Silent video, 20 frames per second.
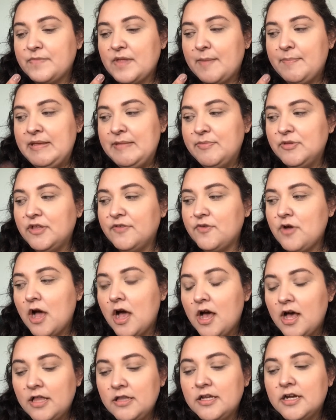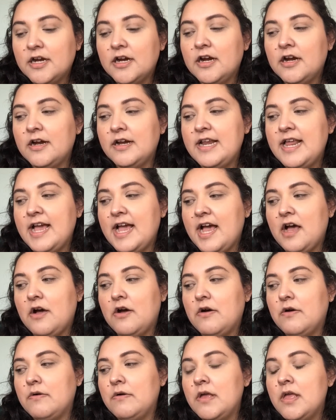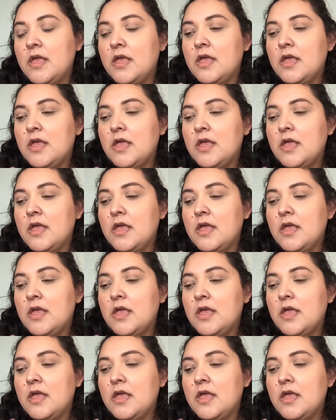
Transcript: people of color and how